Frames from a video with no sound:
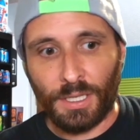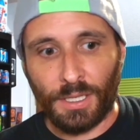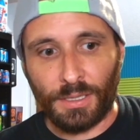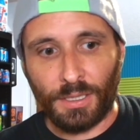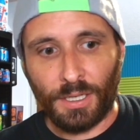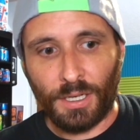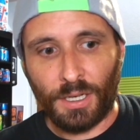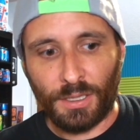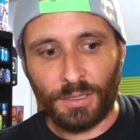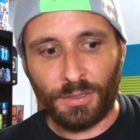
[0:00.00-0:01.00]

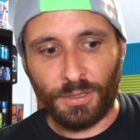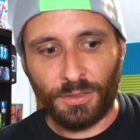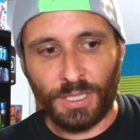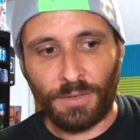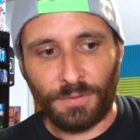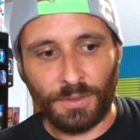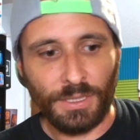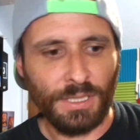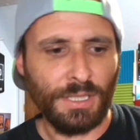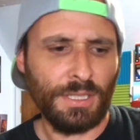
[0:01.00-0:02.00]
and you
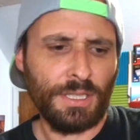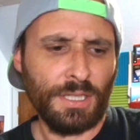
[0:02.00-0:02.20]
definitely